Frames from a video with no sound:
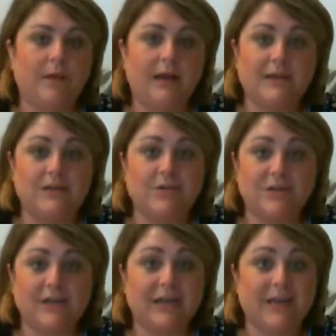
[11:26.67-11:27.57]
And I told
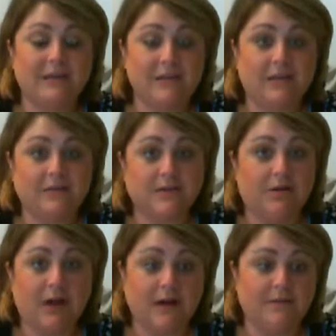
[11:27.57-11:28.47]
you it can tell us
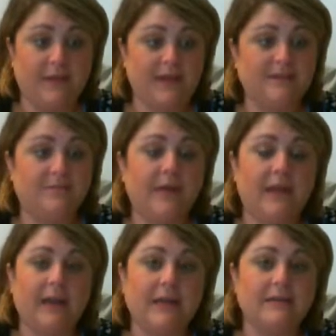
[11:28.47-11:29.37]
all kind of things,
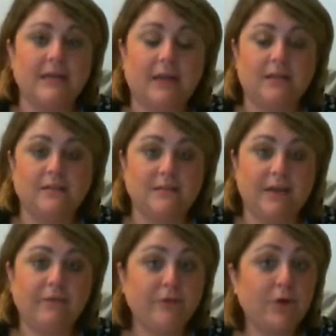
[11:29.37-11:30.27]
but it can tell us
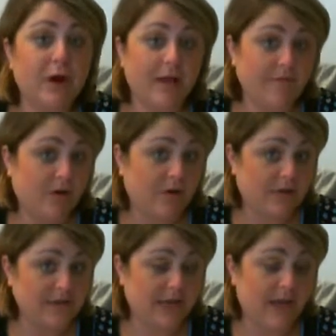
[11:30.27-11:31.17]
if you're having a
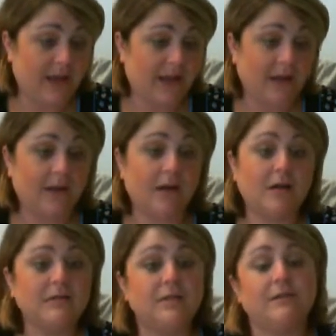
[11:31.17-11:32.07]
heart attack. It can
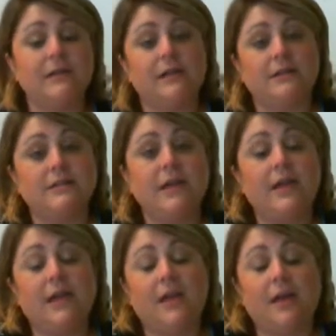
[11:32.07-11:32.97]
also tell us
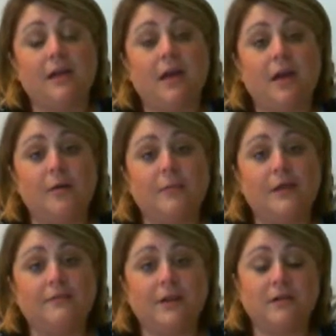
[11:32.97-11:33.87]

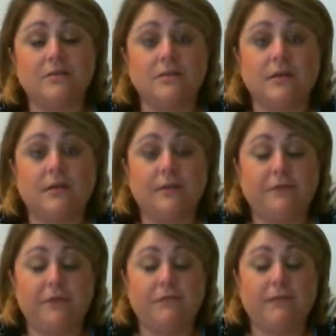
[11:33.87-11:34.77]

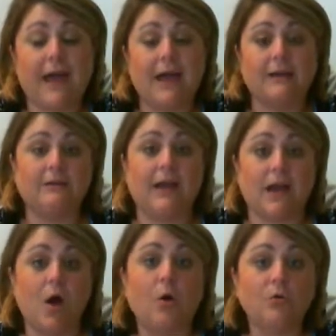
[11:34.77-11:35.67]
if you've had
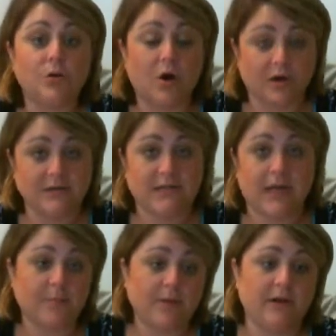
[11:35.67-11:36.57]
like an old heart
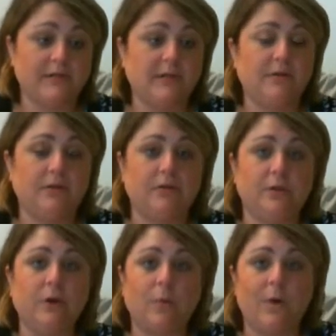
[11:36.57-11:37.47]
attack present,
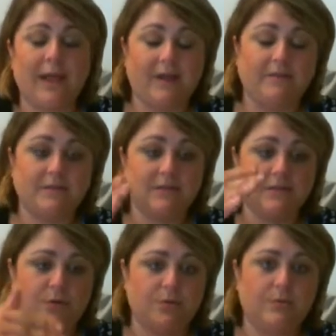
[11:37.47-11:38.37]
and your waves
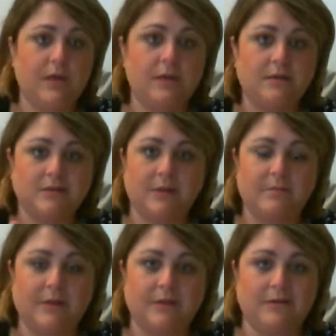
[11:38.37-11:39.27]
do
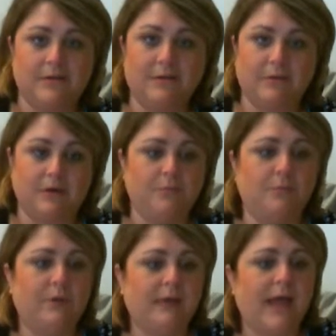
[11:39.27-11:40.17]
something different
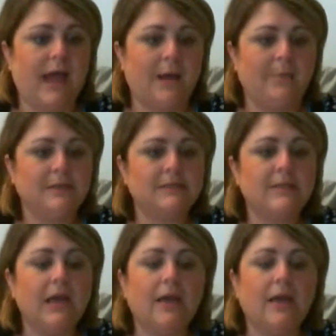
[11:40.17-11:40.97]
when that happens.